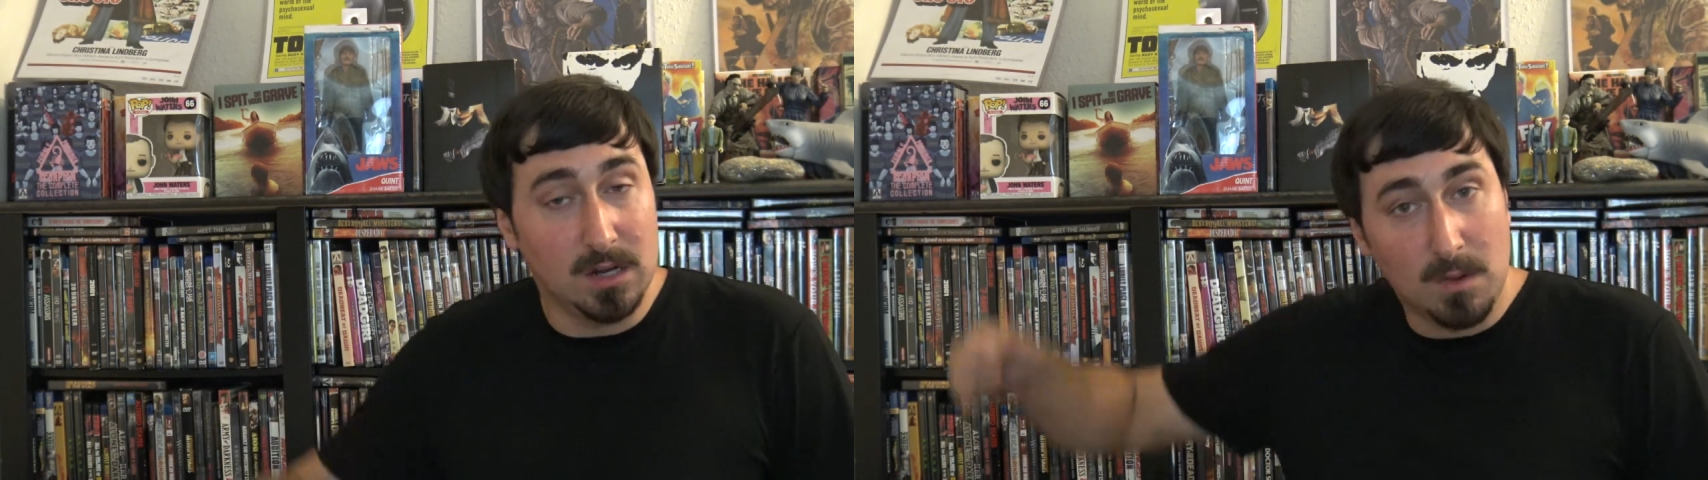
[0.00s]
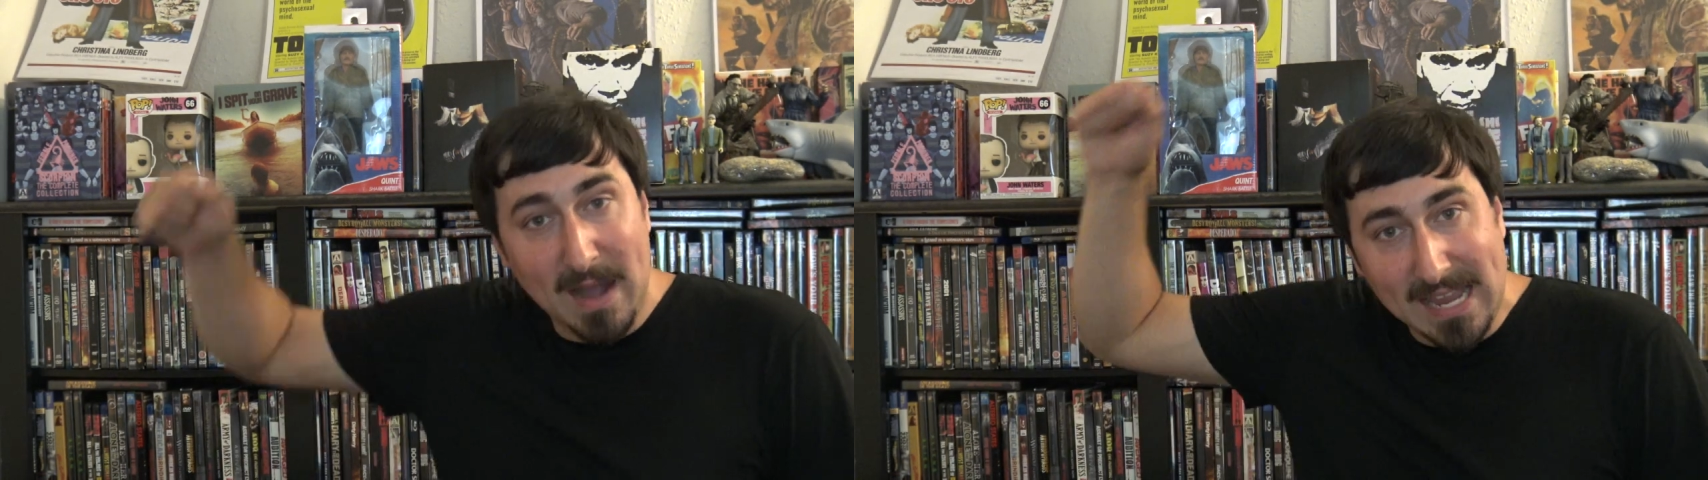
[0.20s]

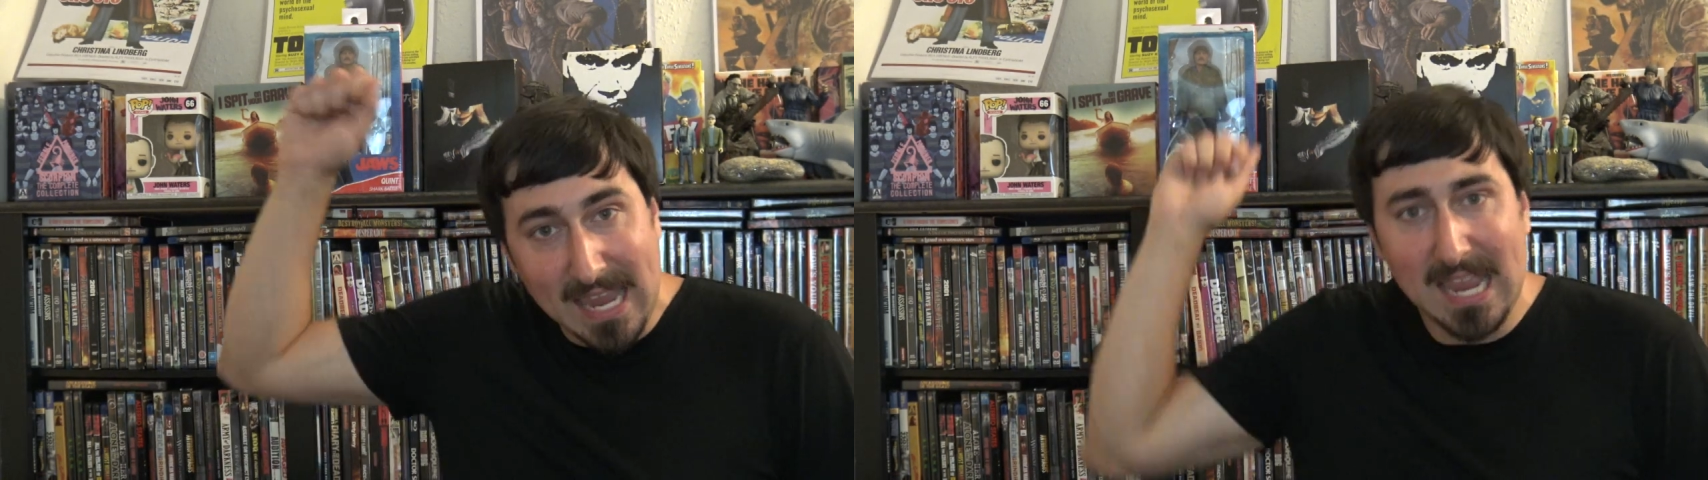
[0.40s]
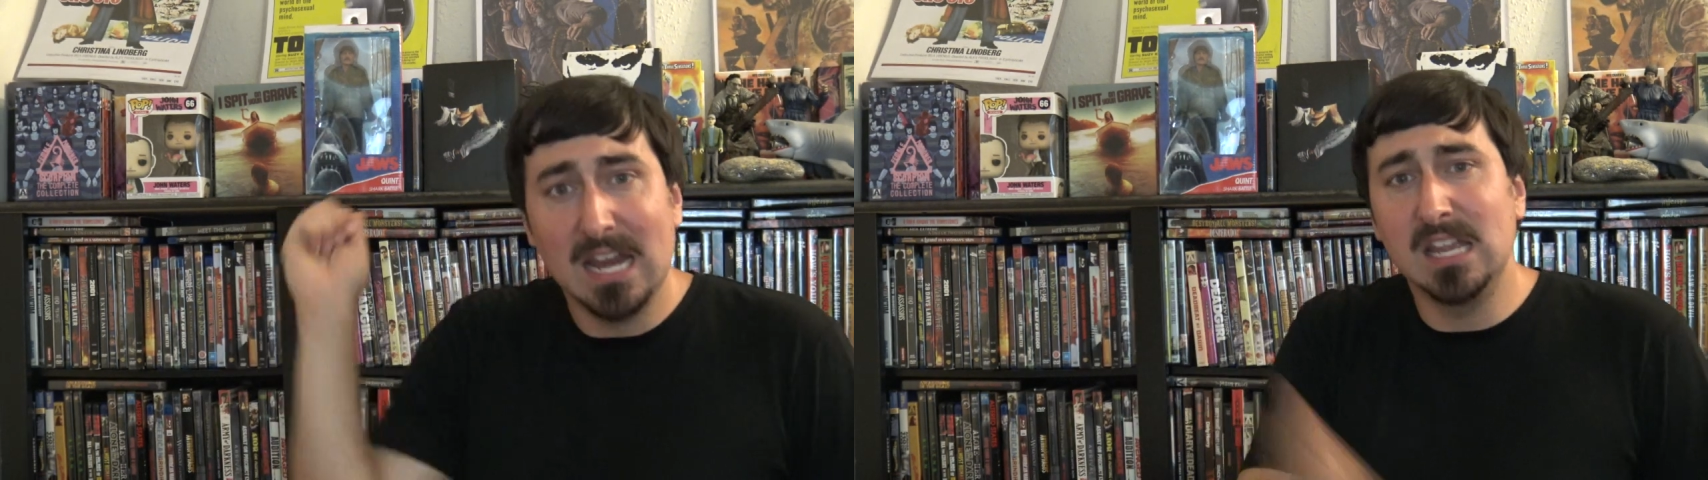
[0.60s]
you know, by
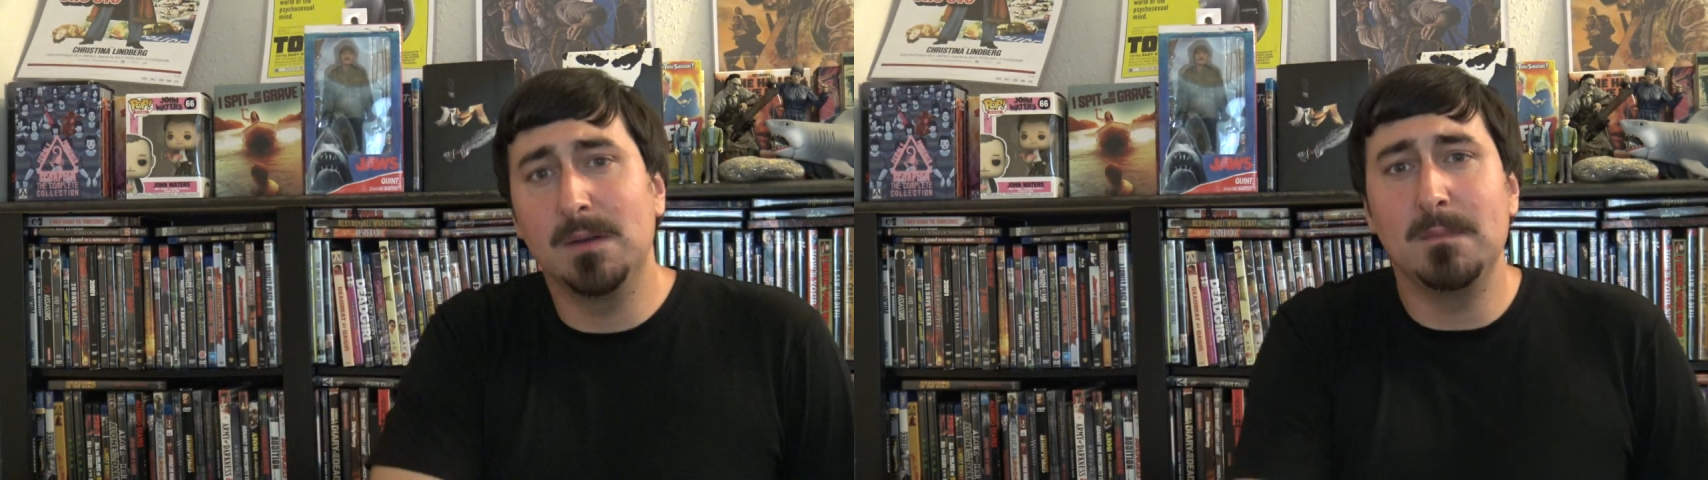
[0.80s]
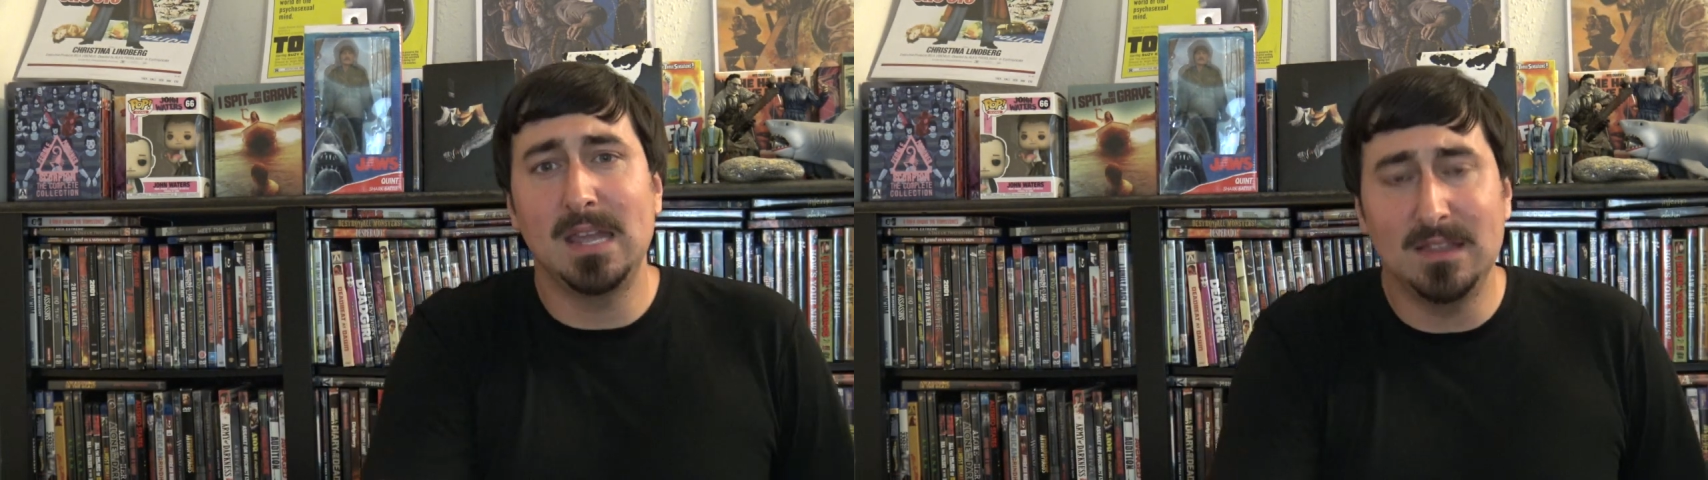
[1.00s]
hitting him